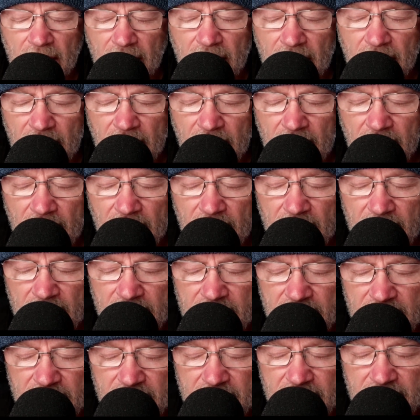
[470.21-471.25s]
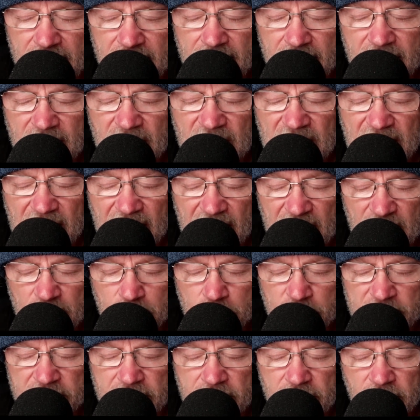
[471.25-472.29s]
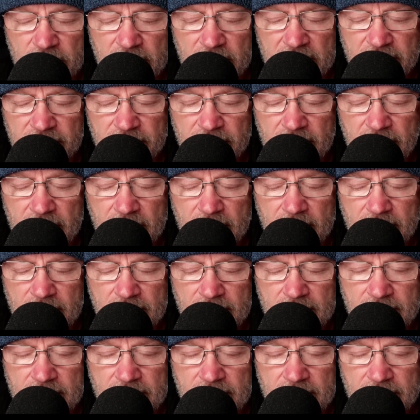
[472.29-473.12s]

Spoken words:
I can be joyful.